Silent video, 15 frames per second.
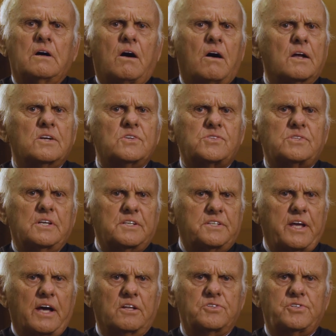honest,
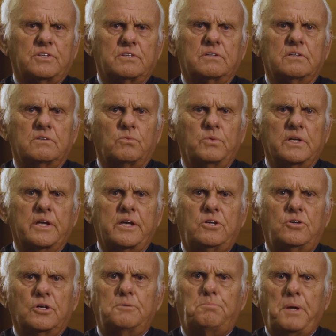intelligent, really
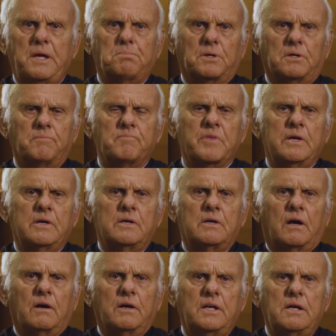good people
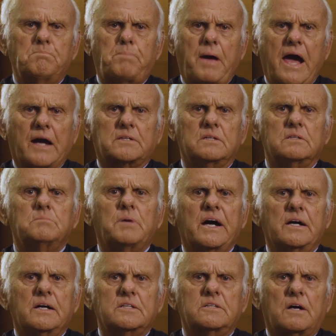are impacted
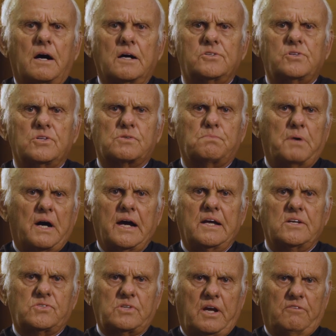by unconscious
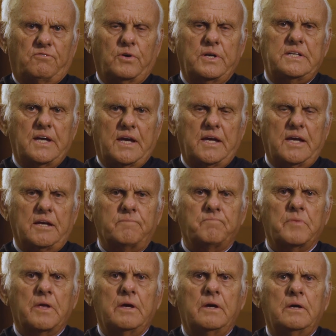bias every day.
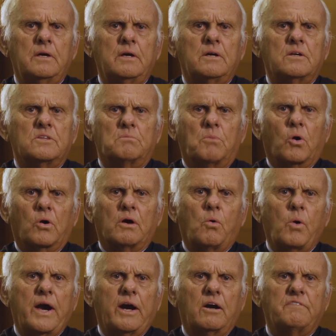The more
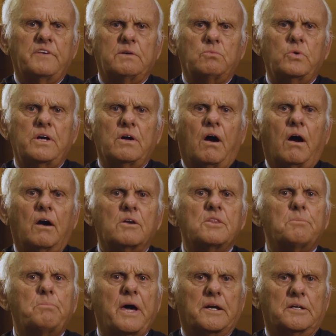aware of it we are,
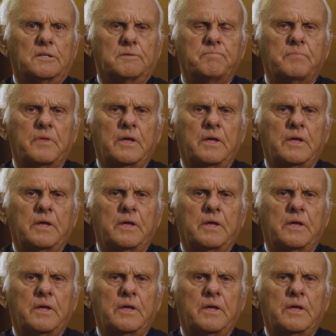the better.